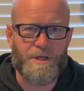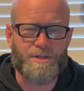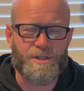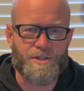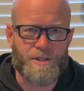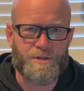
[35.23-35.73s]

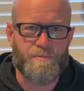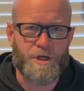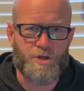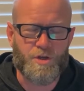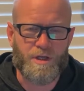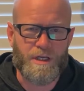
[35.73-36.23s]
business's
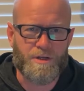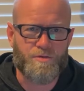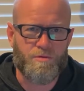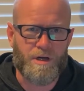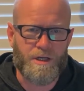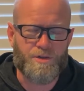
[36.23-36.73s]
mission
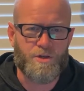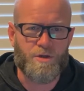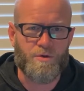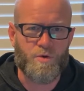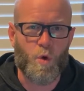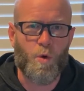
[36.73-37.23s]
is really
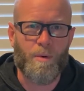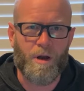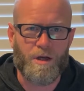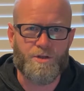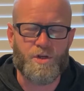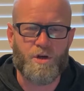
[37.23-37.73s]
to
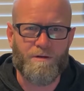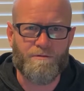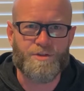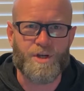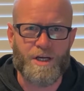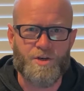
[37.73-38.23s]
normalise the
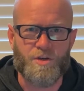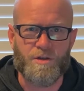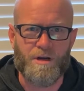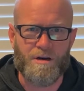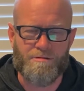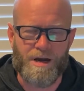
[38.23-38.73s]

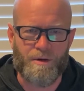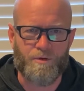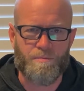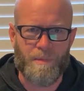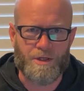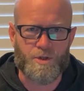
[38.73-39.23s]
conversation
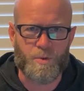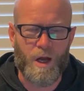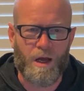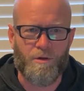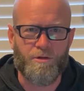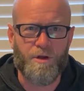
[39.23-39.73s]
around mental
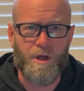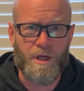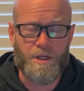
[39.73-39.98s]
health,